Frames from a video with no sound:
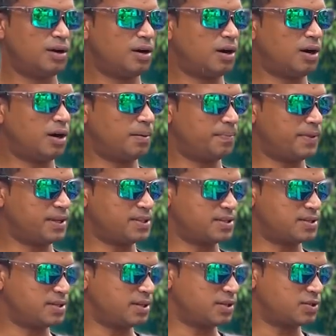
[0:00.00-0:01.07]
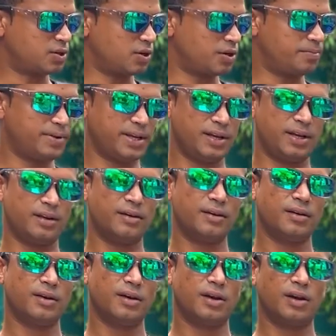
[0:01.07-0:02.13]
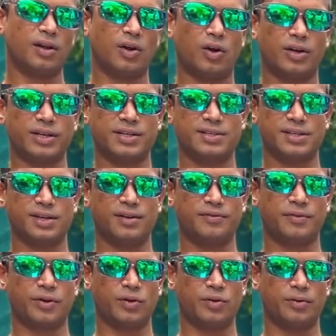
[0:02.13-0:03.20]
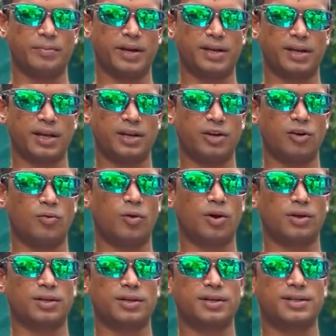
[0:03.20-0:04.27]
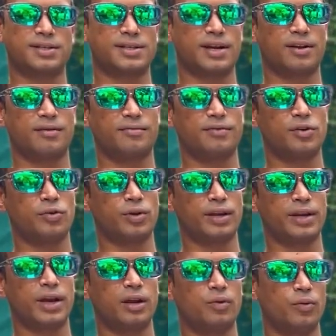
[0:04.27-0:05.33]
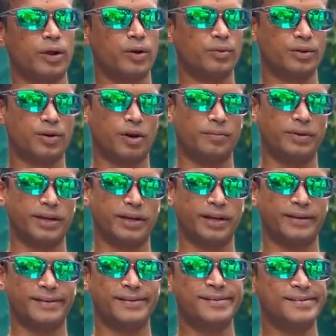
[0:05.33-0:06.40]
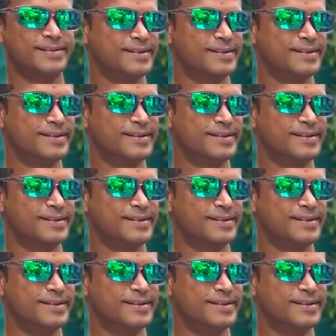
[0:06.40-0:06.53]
It's going to be a lot easier for you to maintain your water instead of you can get away with hobby grade